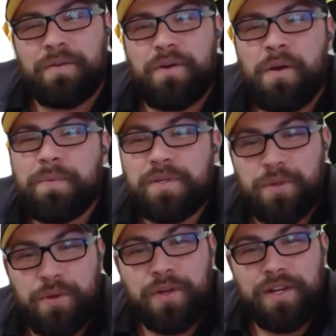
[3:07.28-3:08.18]

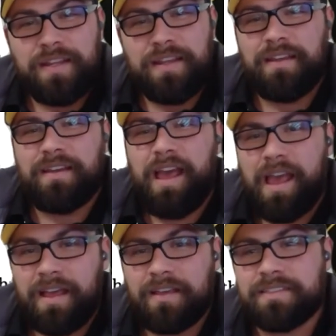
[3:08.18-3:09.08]
opportunity
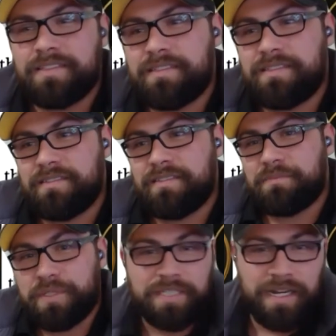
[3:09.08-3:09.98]
has
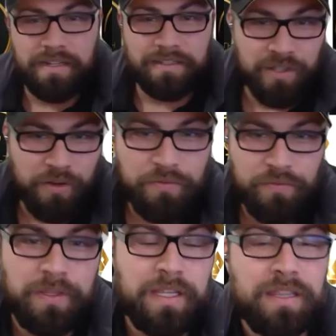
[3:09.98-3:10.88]
presented itself
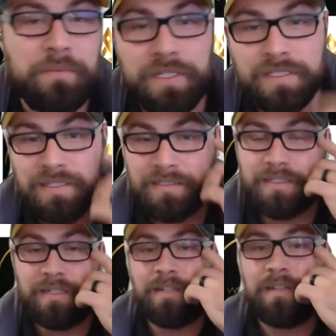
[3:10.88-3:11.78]
within the business,
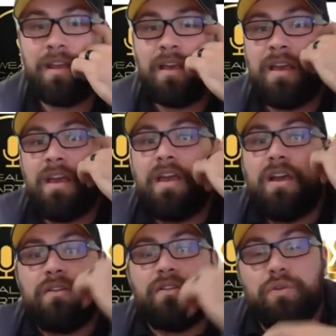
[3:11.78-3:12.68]
and
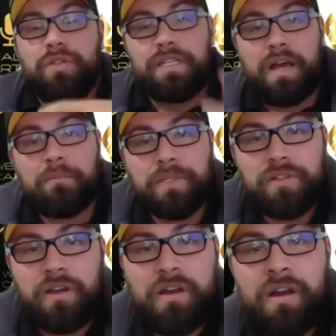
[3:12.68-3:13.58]
doing the numbers,
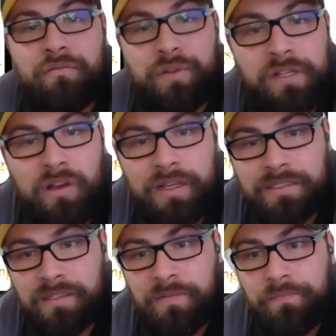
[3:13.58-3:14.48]
I
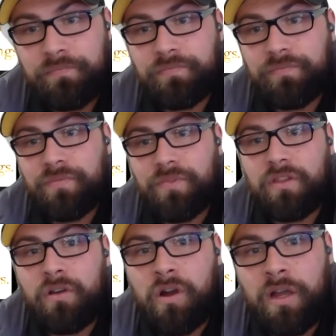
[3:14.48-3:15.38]
realized that
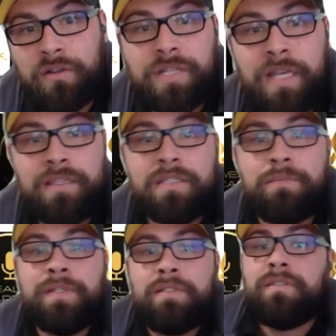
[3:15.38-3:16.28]
I could take this
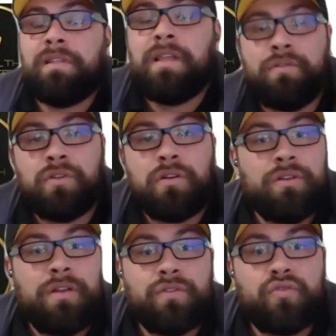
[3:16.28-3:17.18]
business to levels I could
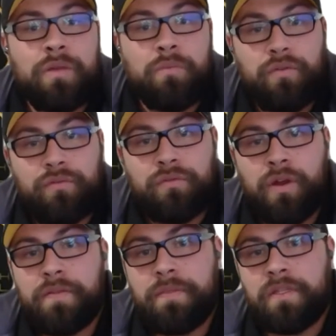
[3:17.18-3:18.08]
never dream of,
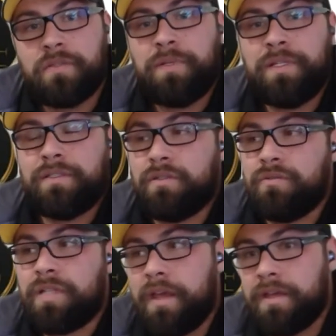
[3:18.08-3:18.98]
right? This business
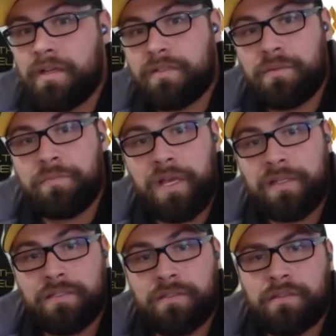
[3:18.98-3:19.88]
could take us to
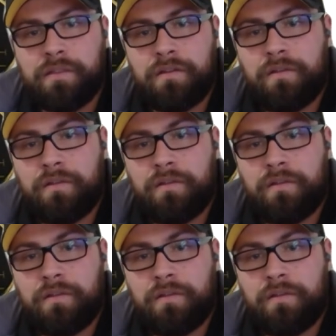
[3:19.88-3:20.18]
places that